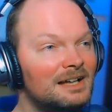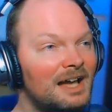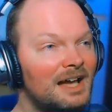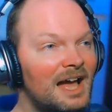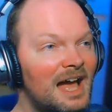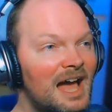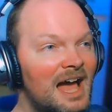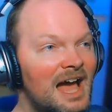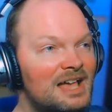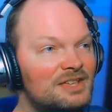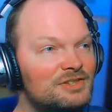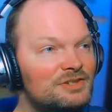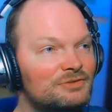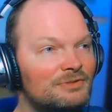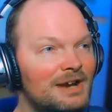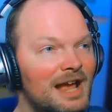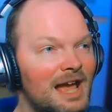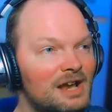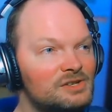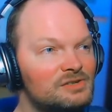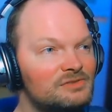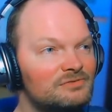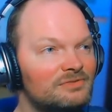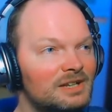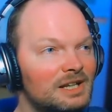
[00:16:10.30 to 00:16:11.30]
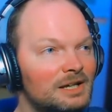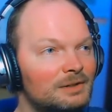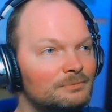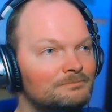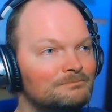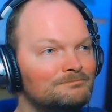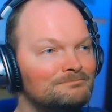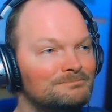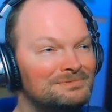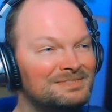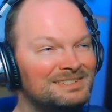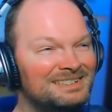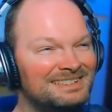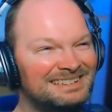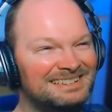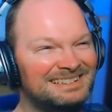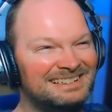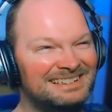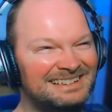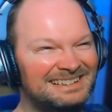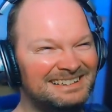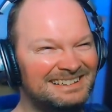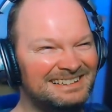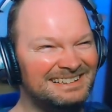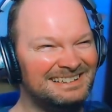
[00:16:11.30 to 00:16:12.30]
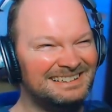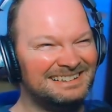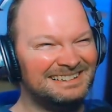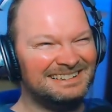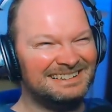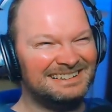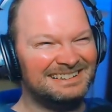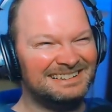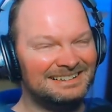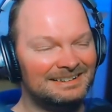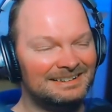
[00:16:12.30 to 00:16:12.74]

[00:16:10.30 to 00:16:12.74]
Ah, a reaction. Why video. does this keep happening?